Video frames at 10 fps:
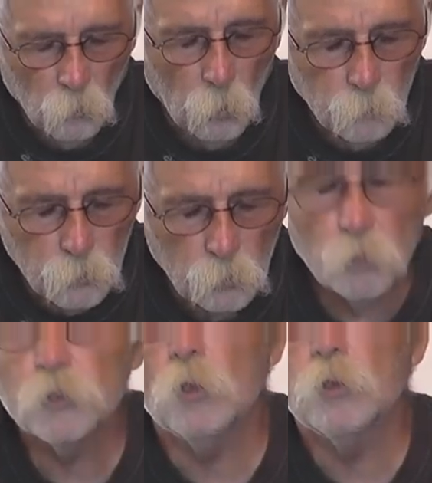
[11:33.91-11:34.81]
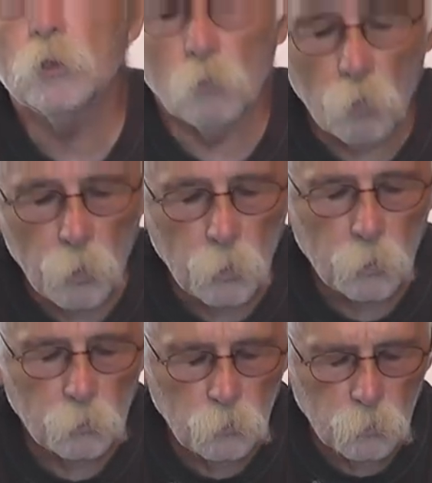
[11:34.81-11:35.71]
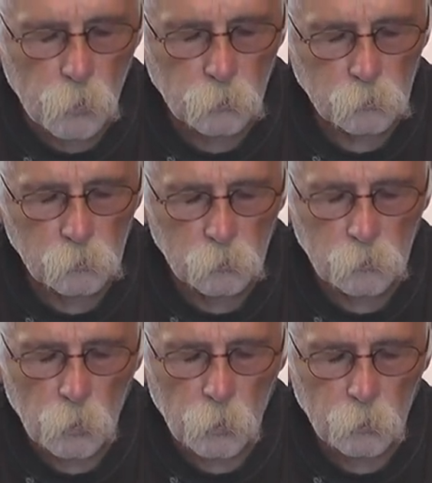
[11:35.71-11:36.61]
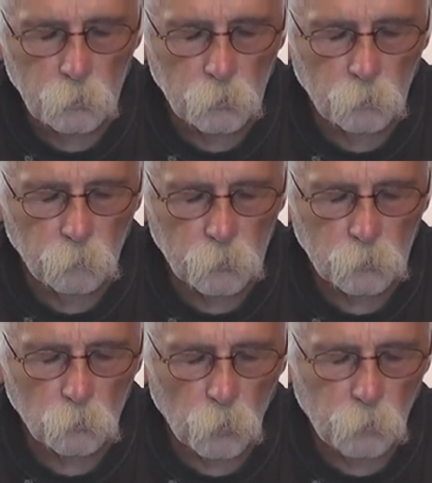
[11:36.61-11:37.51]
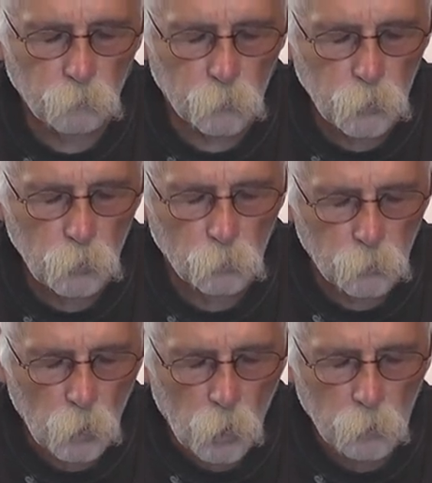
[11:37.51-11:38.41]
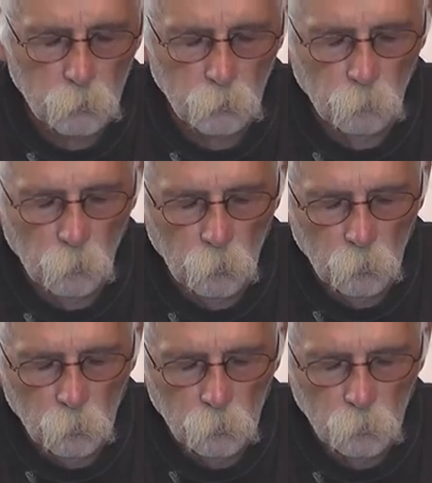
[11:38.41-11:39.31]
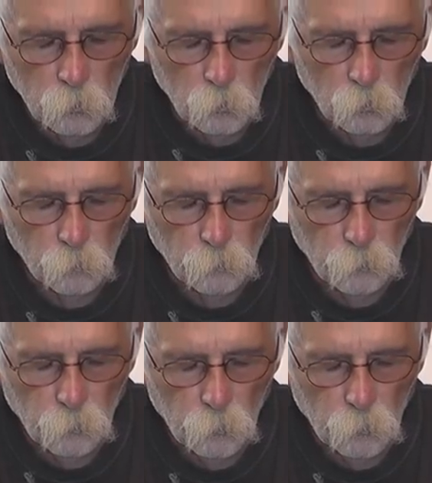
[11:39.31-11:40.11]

I'm just going to show you the way, and you guys can decide if it's the way for you or not. So,